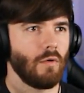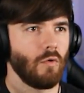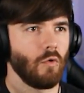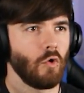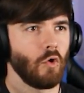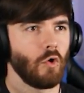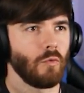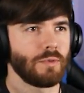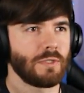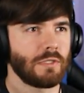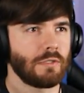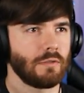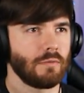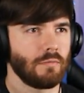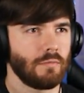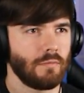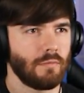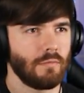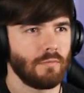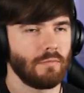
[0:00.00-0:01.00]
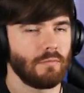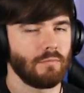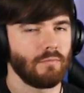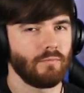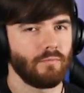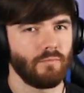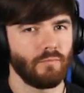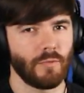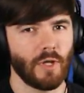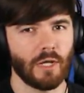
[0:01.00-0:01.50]
Oops.
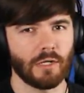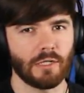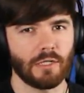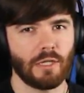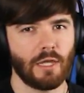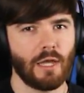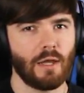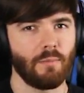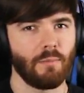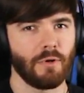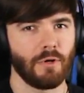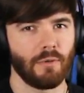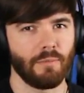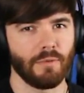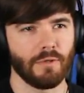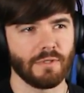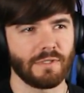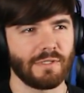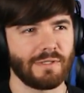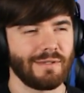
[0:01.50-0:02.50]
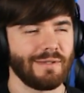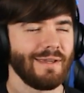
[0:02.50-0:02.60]
I did that on purpose.